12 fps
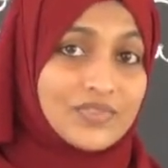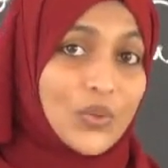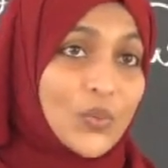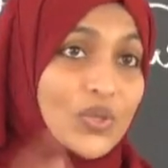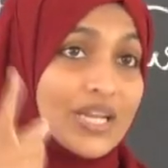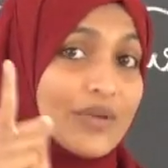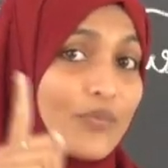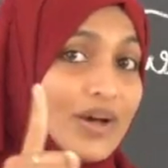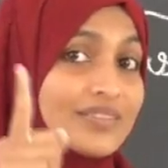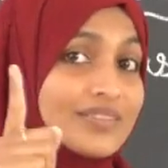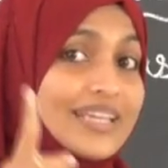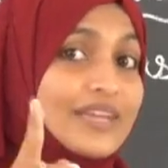Only
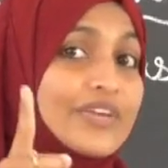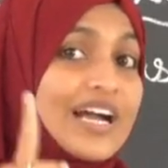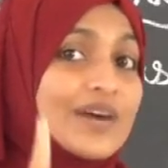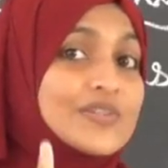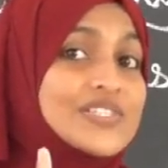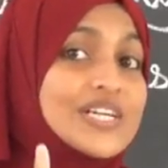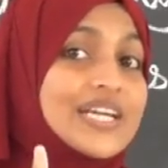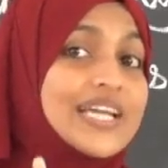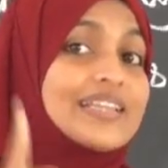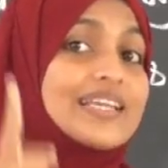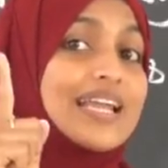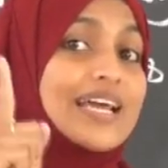one thing we have
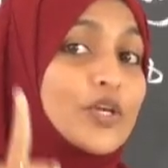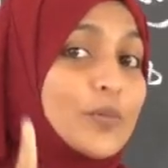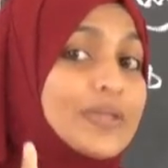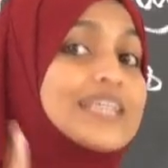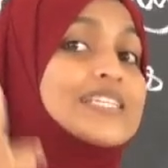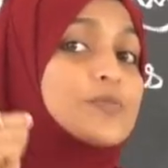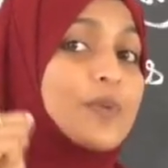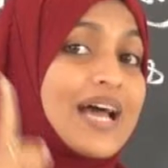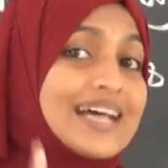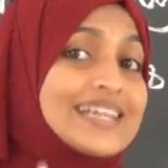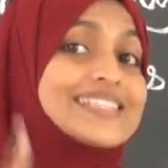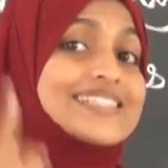studied, the leguminous
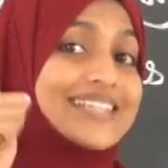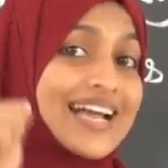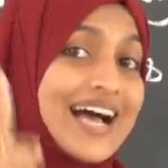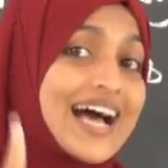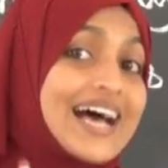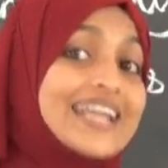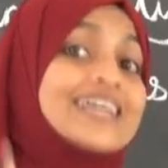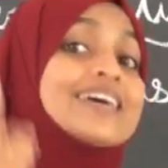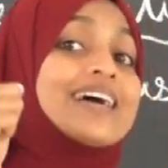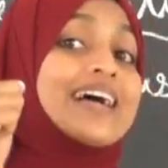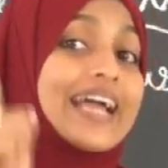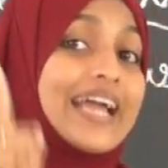plants can
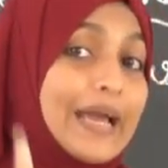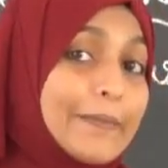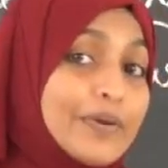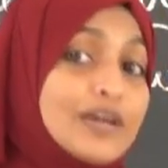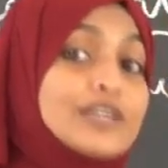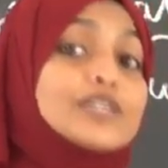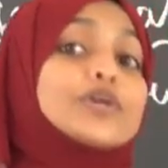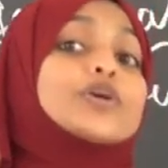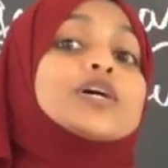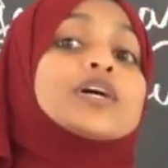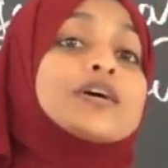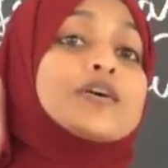able
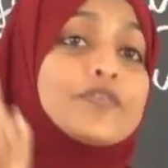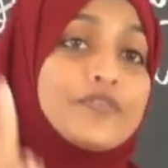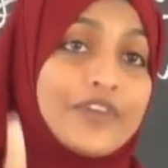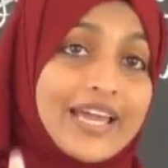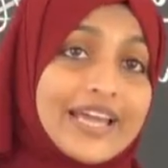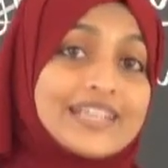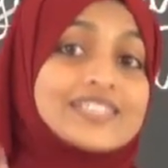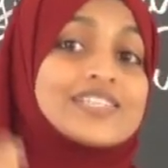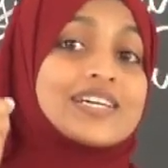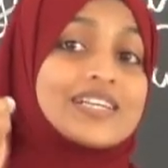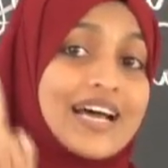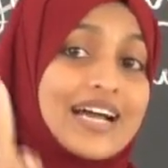to fix
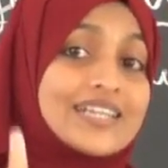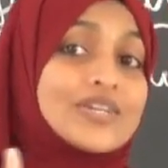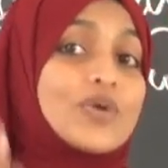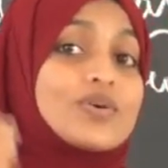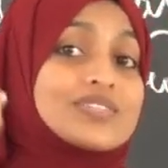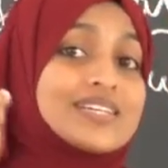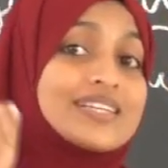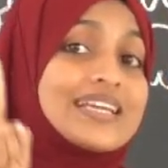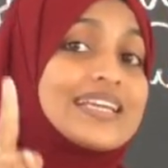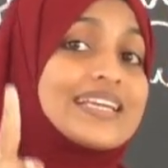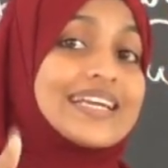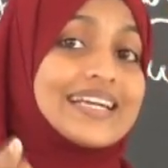nitrogen
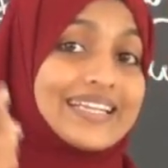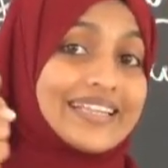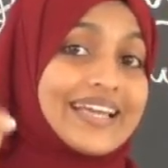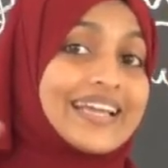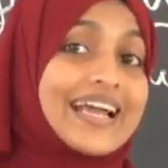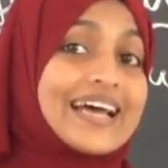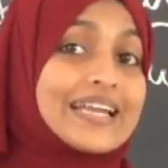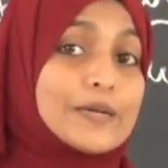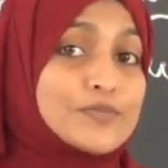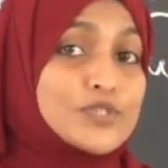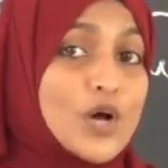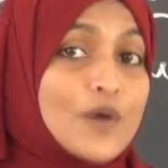in it. They can
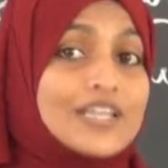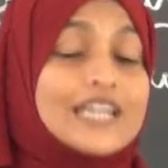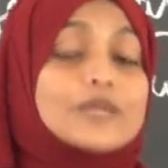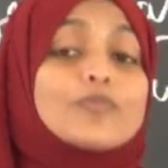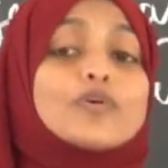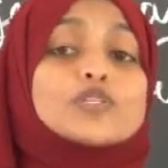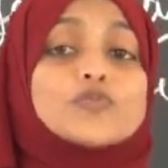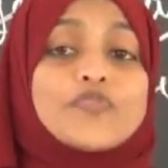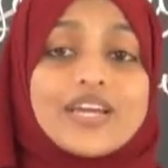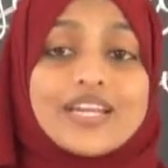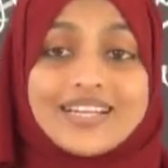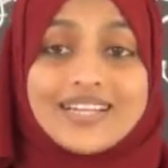absorb the
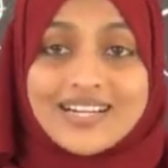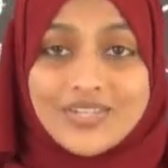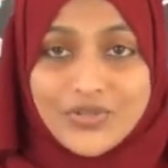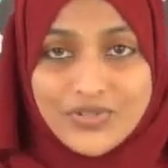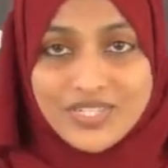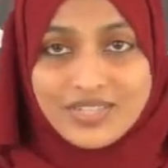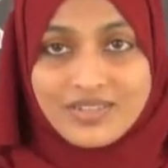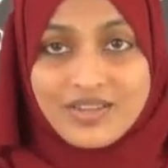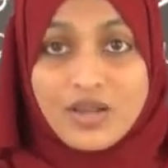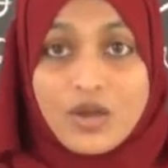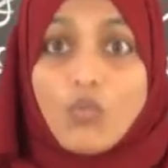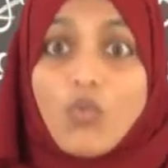atmospheric nitrogen.
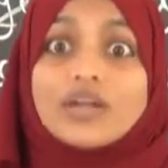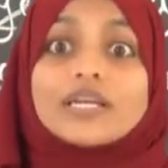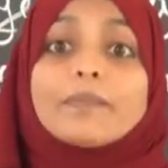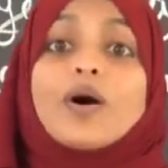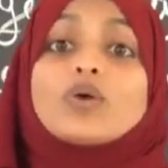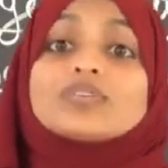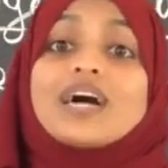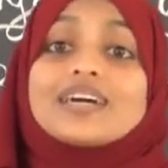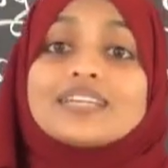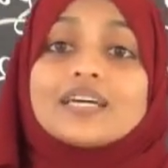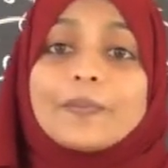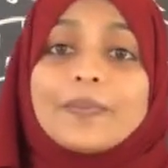What about the
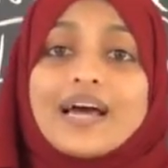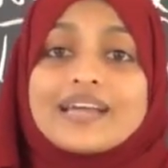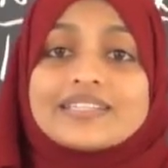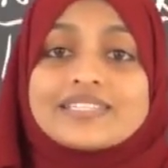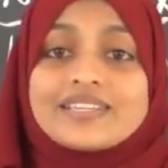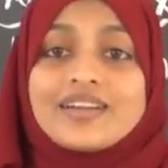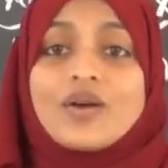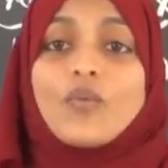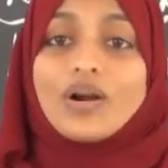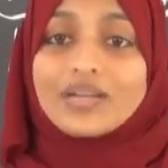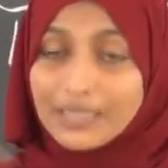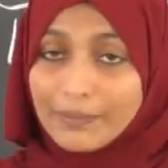other plants?
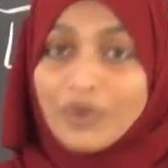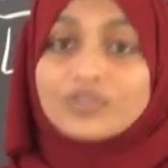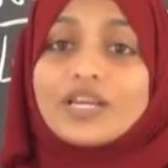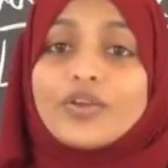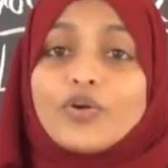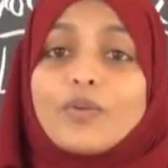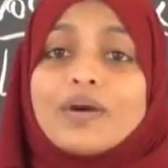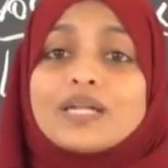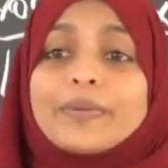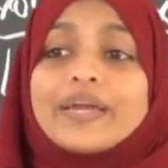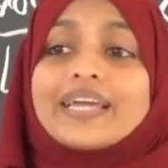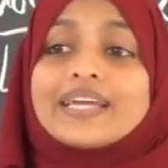What about the
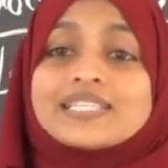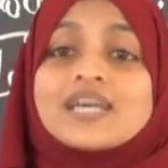human beings?